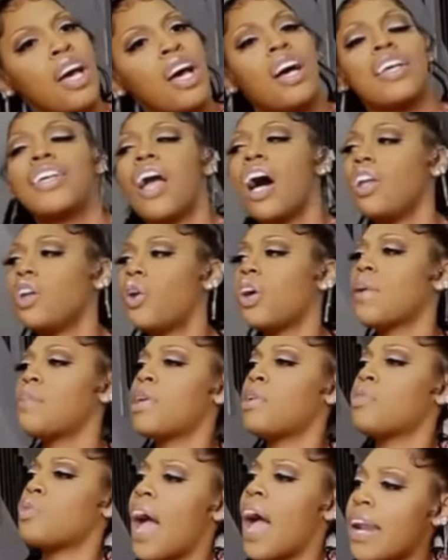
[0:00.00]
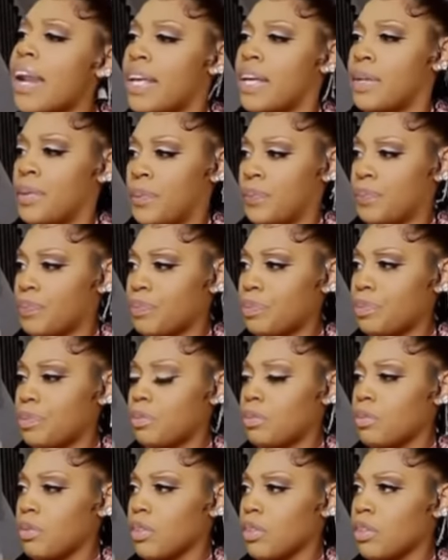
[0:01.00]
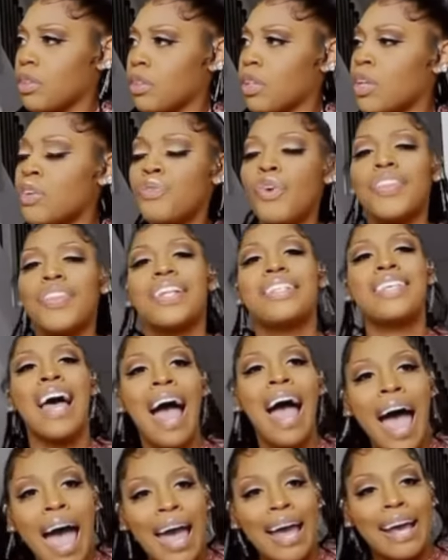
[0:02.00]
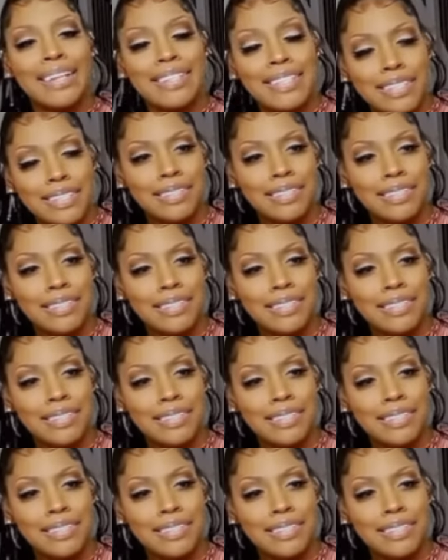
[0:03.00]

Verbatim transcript: y'all are going to be ready for the task